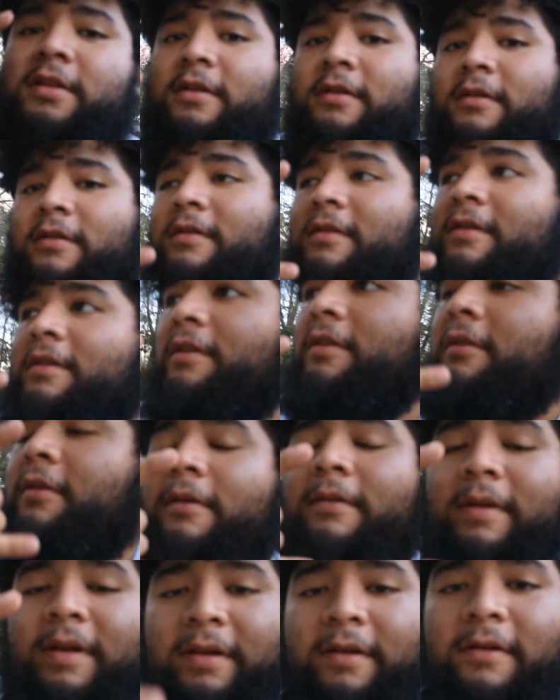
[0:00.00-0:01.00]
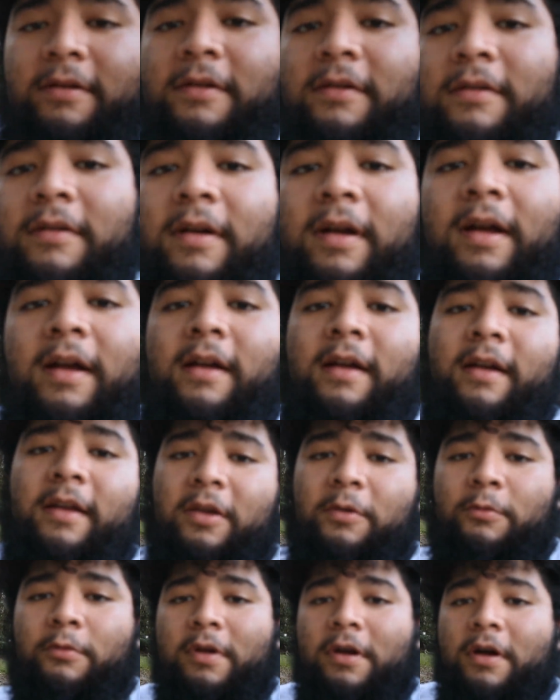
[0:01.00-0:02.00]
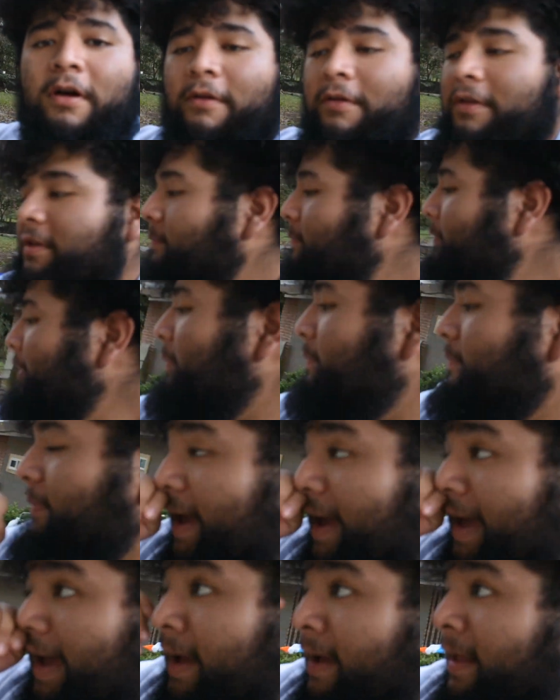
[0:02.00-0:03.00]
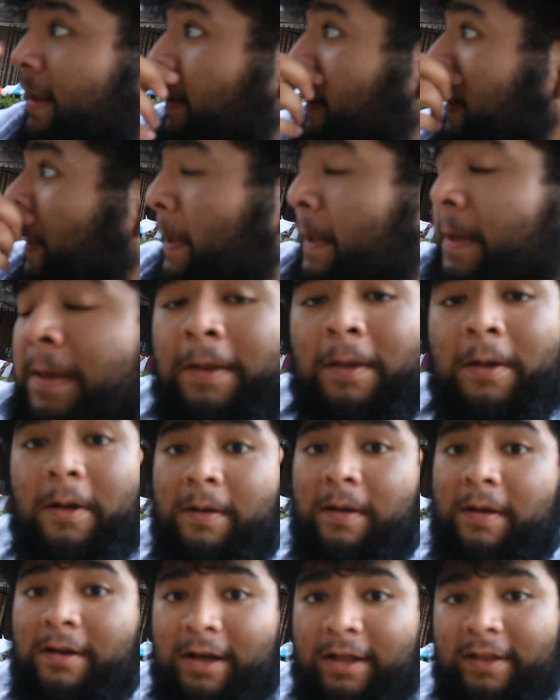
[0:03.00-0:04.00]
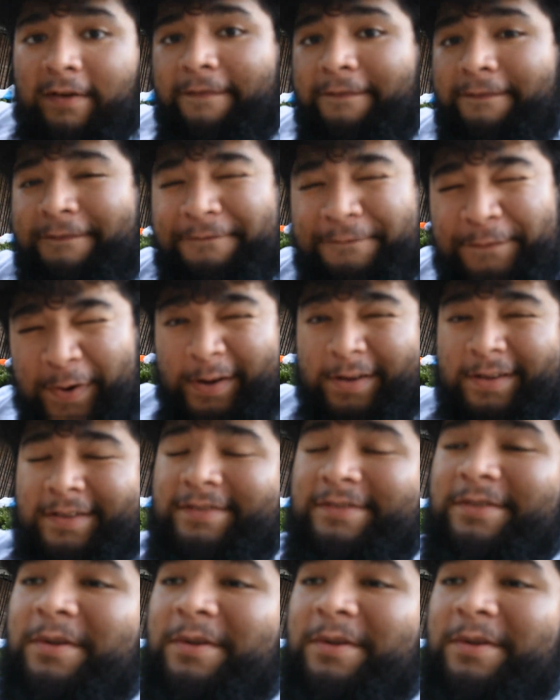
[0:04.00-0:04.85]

though, you already know. We all, man, you already know how the fuck is